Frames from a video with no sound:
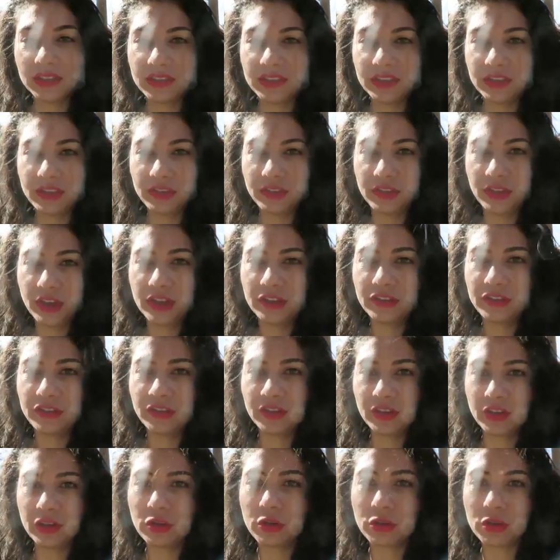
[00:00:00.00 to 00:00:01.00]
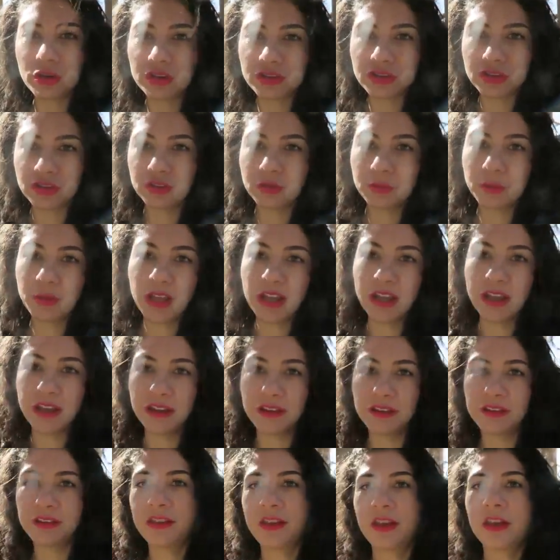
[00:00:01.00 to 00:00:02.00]
this is such a gorgeous
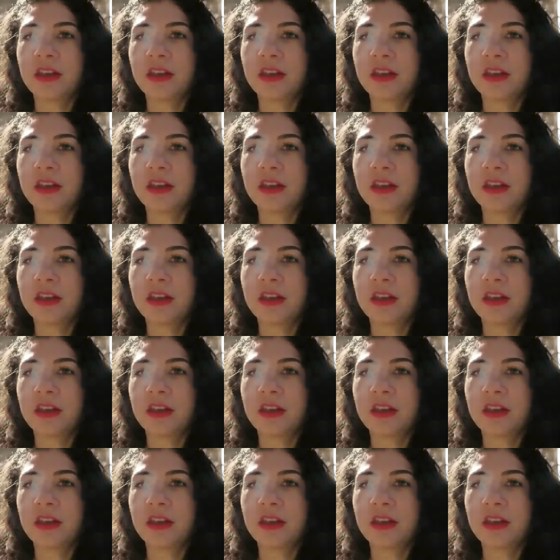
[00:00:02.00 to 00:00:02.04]
place.